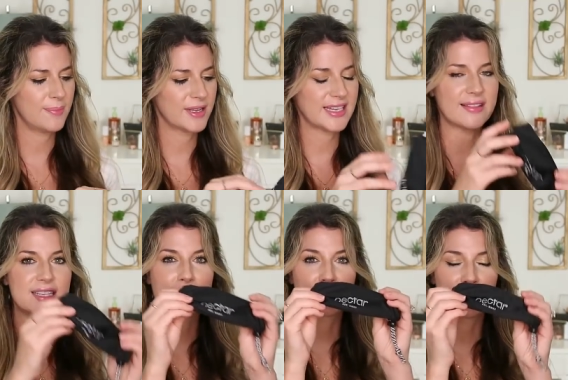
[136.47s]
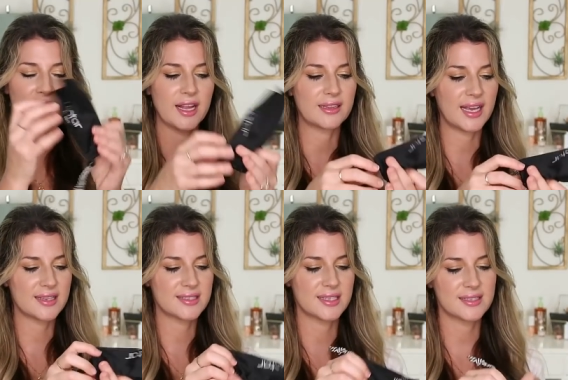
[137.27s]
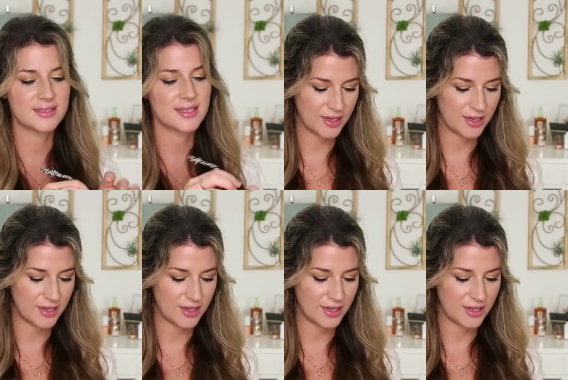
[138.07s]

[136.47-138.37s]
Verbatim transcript: And then I picked out these blue light glasses.